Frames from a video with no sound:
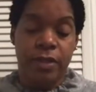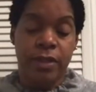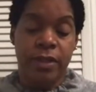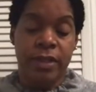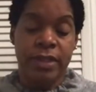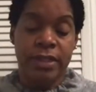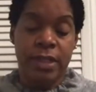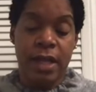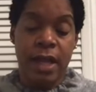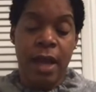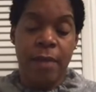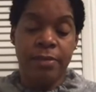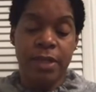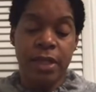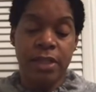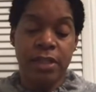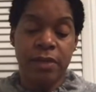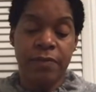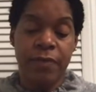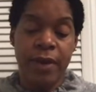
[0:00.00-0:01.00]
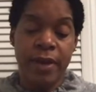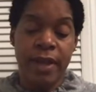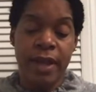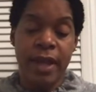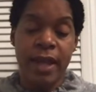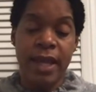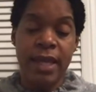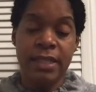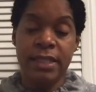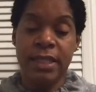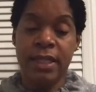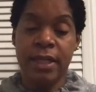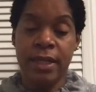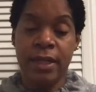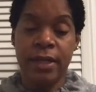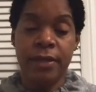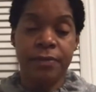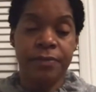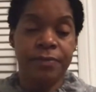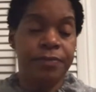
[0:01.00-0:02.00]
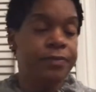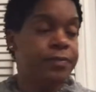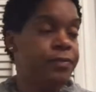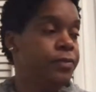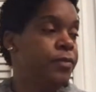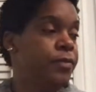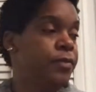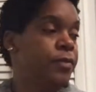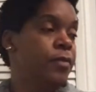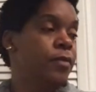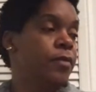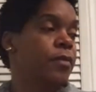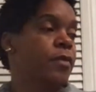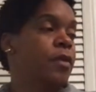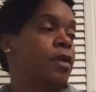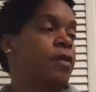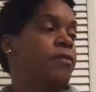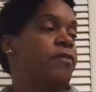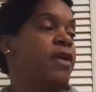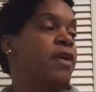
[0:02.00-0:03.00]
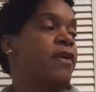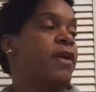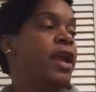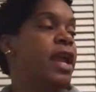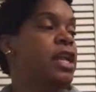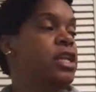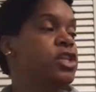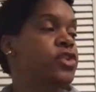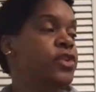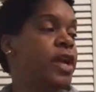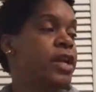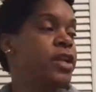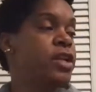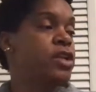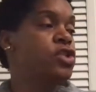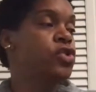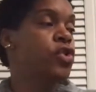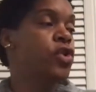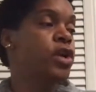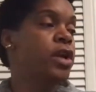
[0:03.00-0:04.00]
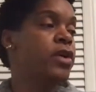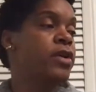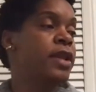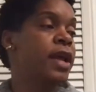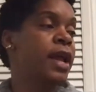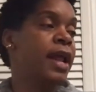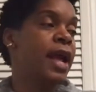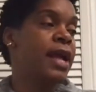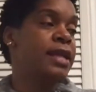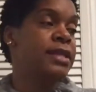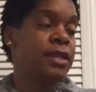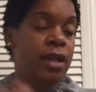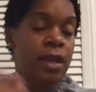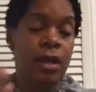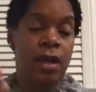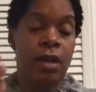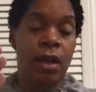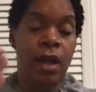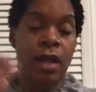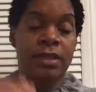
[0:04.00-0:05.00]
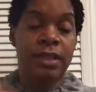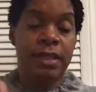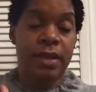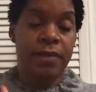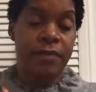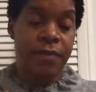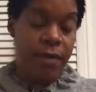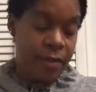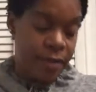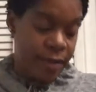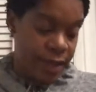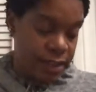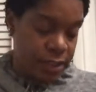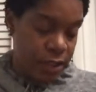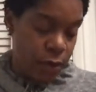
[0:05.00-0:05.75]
schizophrenia is a very intricate disorder that has lots of different things